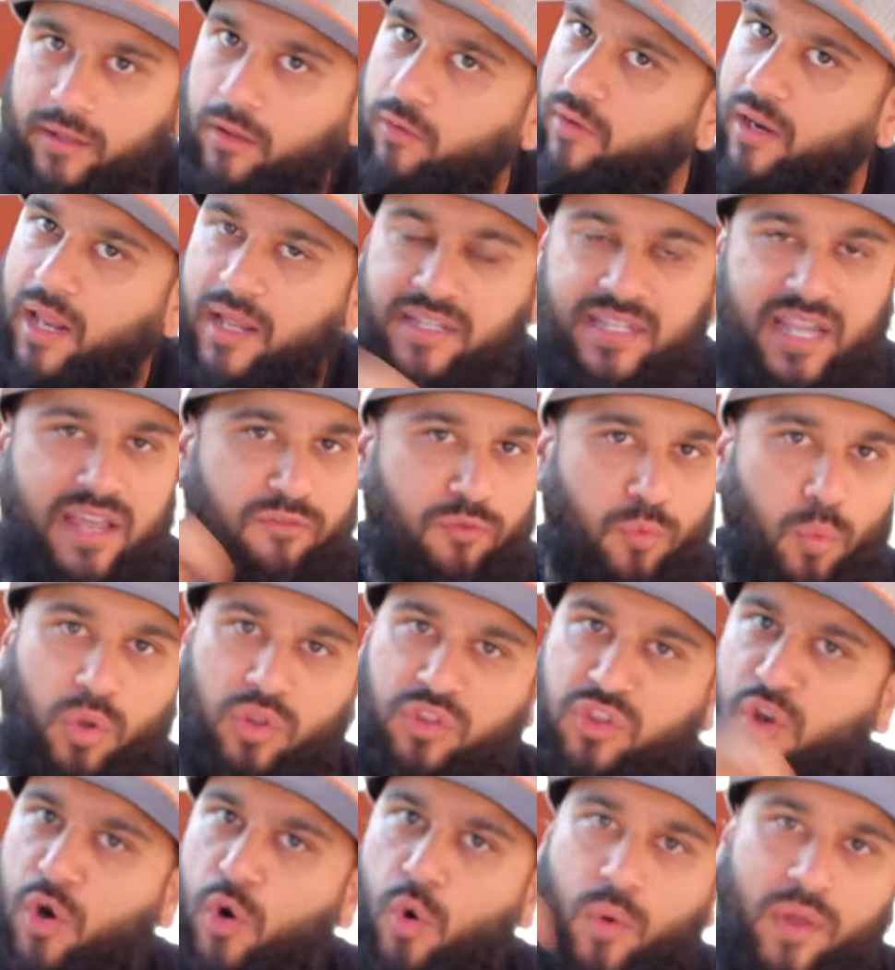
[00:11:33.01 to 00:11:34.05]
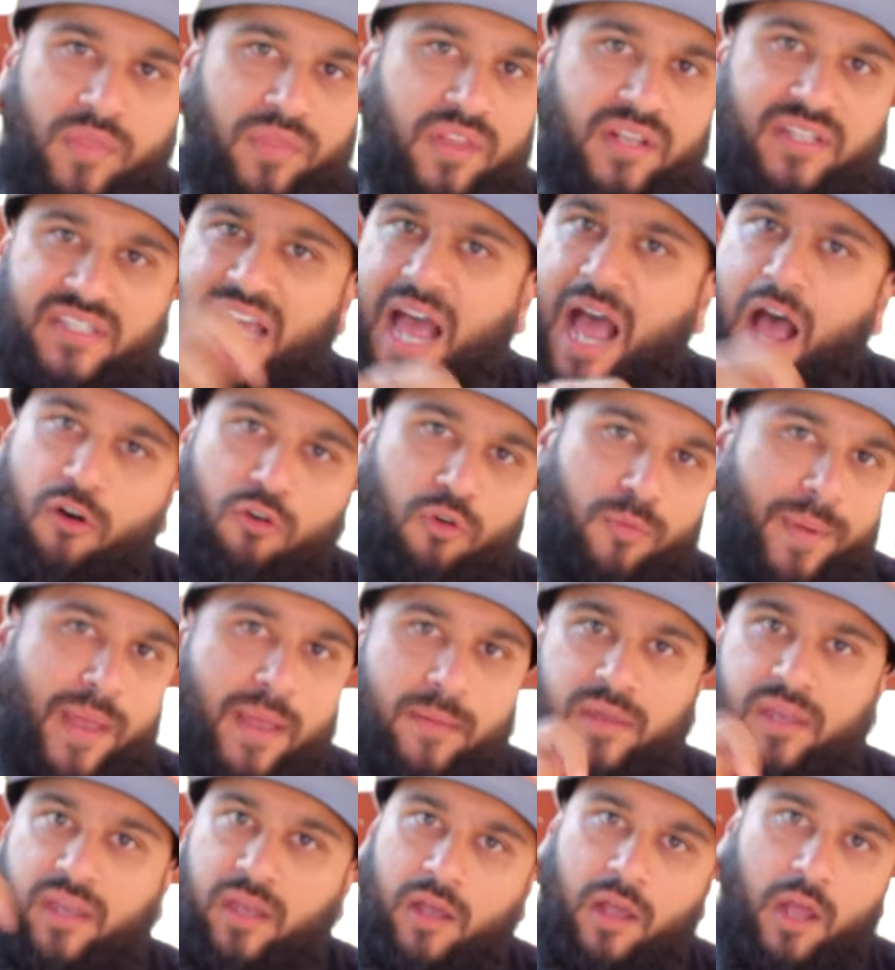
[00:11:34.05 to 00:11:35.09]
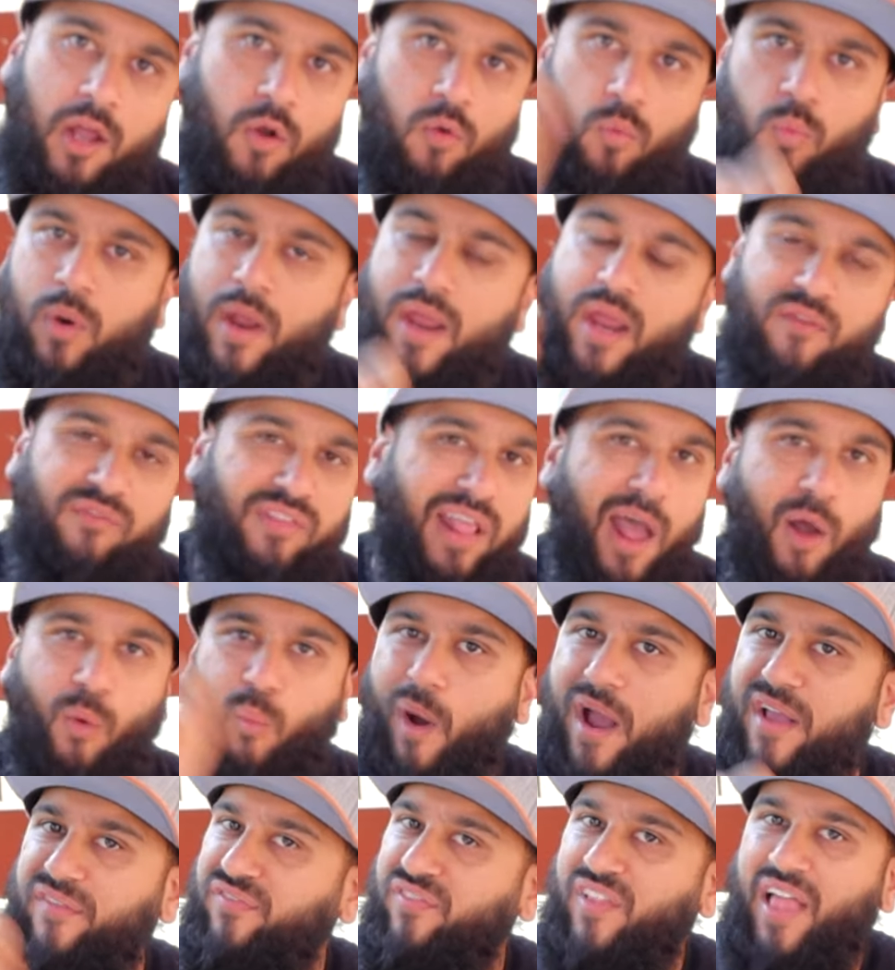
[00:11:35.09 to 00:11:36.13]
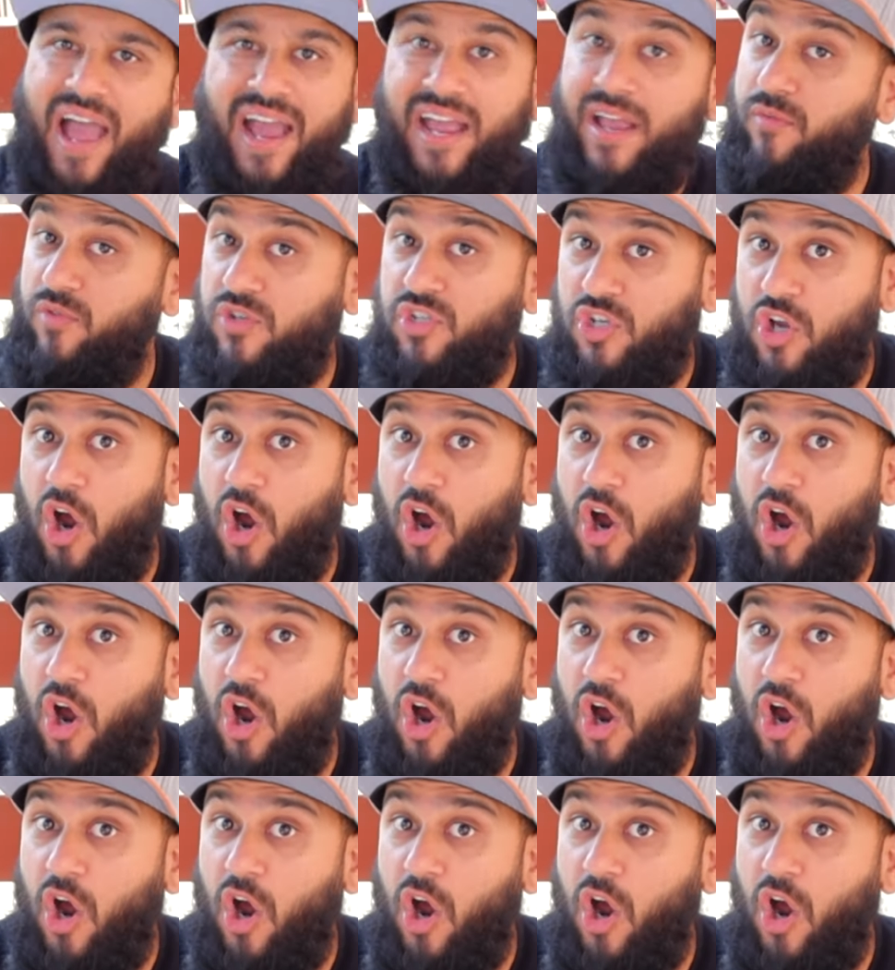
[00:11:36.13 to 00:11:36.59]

They were like, David Wood, throw in the towel, baby. Wave that white flag. It was